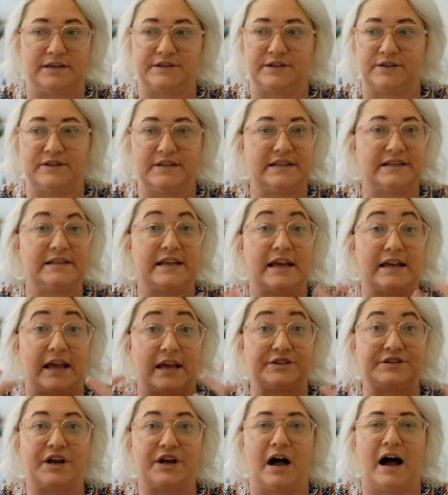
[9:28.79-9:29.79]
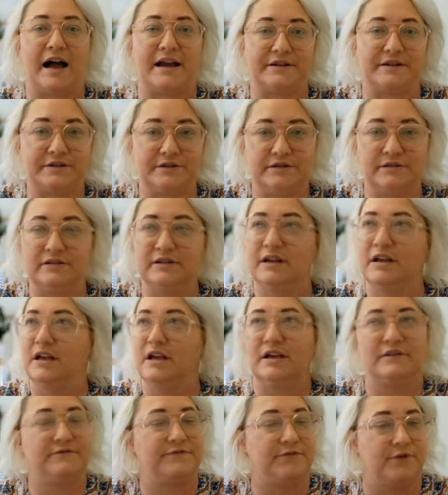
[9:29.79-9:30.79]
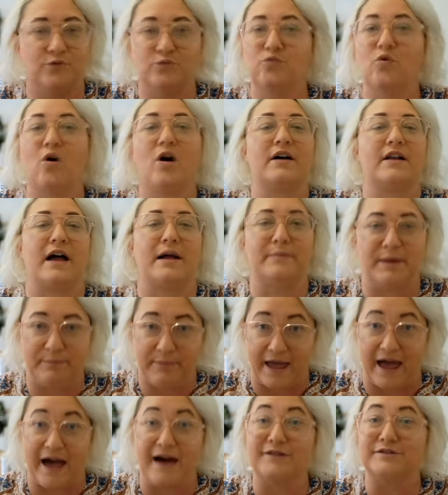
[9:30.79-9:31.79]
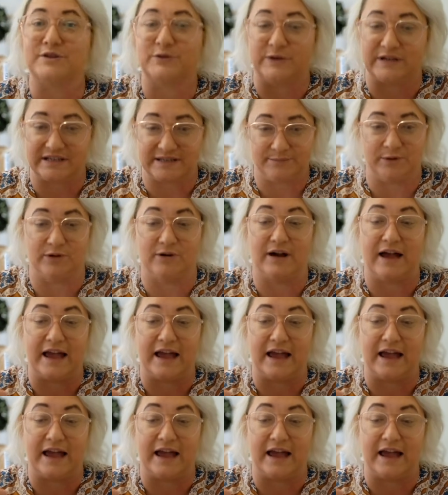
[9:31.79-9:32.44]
So this is like a title for what I'm about to explore.